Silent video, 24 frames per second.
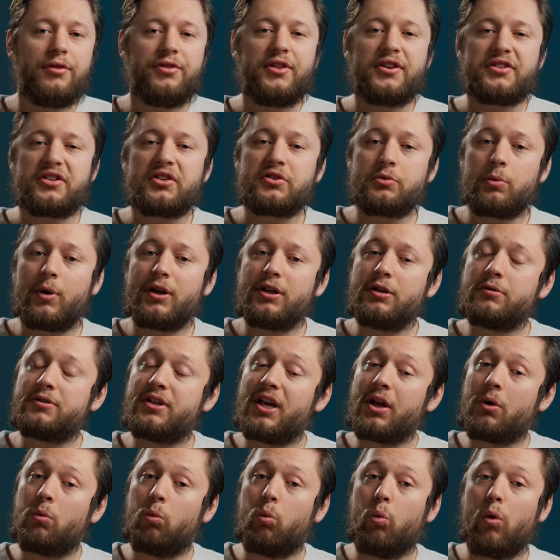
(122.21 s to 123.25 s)
This is when you
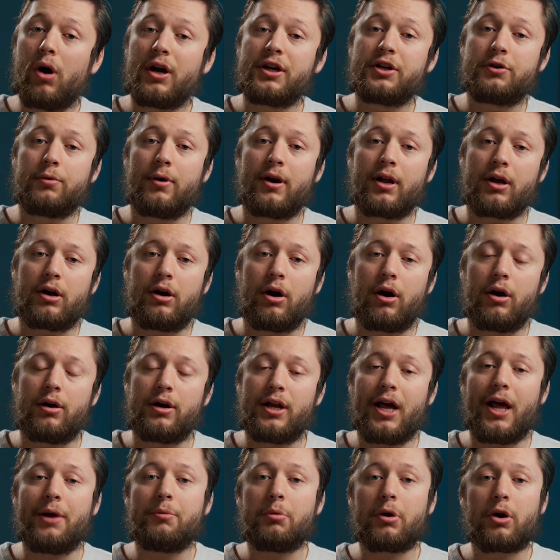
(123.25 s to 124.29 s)
take one credit card
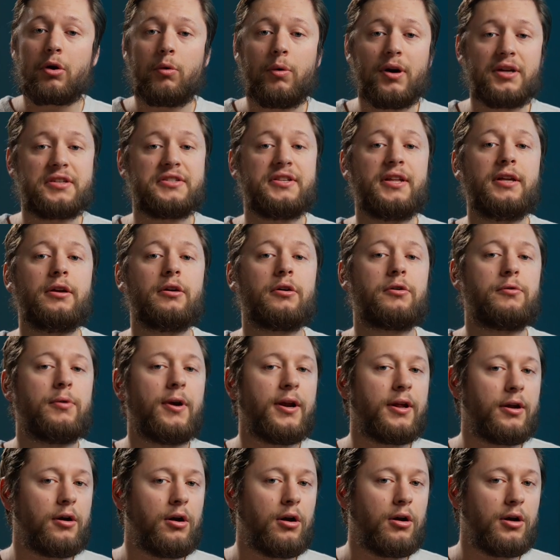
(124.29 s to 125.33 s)
and request that your
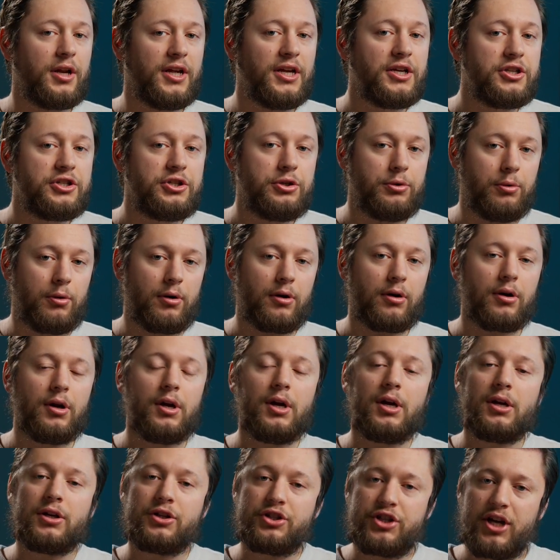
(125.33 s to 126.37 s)
credit card issuer
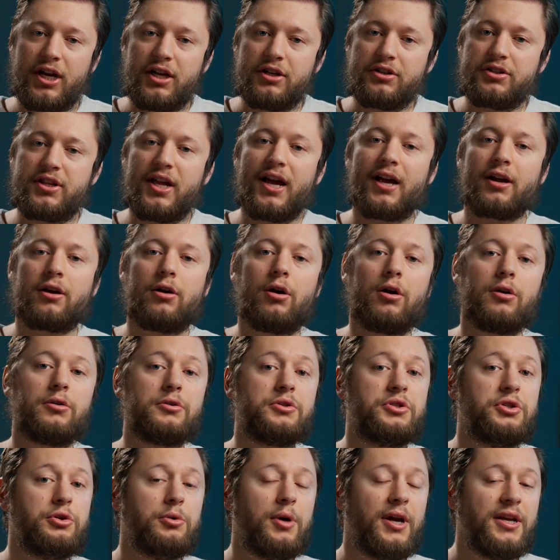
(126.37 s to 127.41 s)
change that card
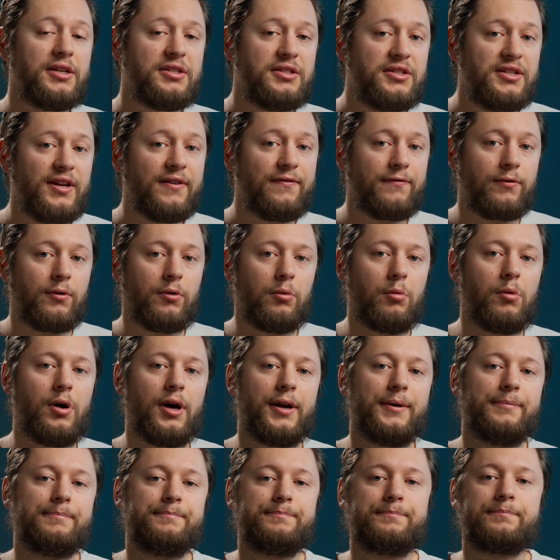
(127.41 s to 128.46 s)
to a different
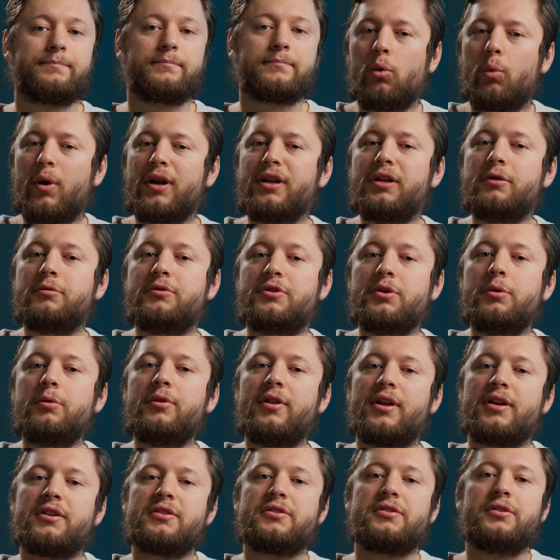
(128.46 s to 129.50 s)
one. When you do
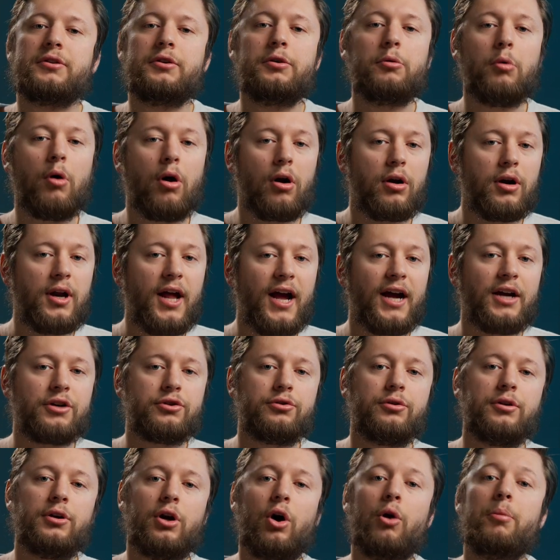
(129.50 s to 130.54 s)
this, you aren't
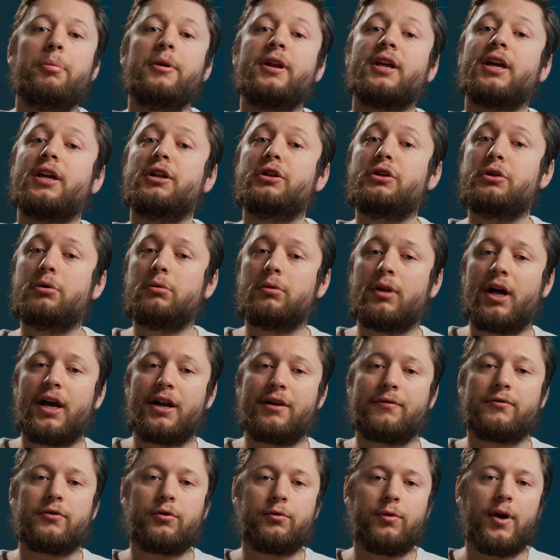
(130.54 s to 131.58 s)
actually opening a new line
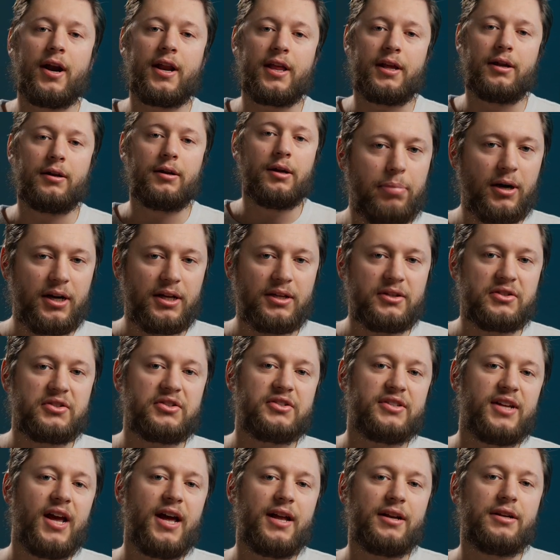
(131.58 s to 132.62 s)
of credit, but
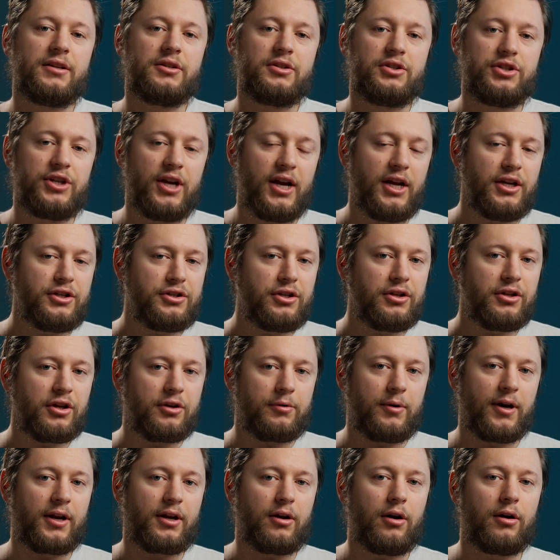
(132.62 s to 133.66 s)
instead changing the
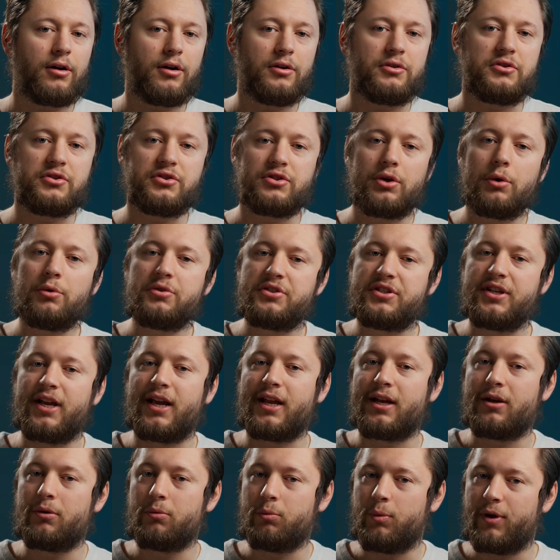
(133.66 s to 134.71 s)
credit card
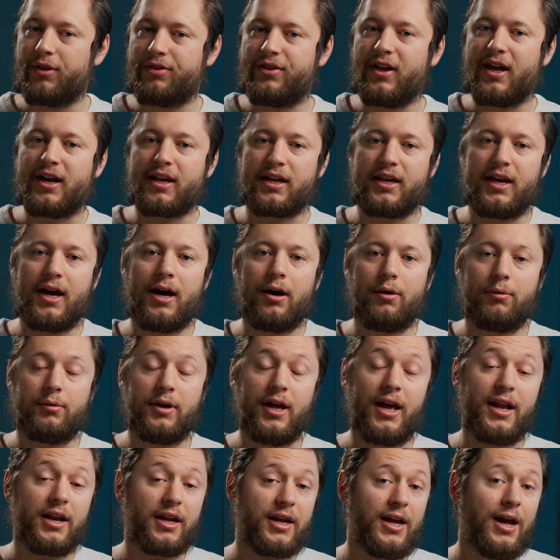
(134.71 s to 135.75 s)
associated with that account
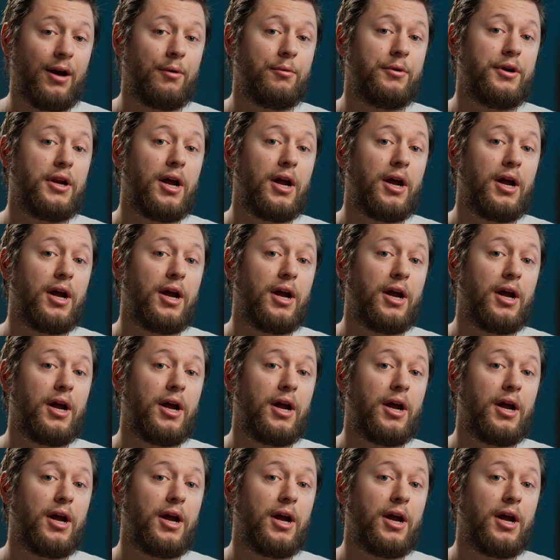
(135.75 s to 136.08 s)
and account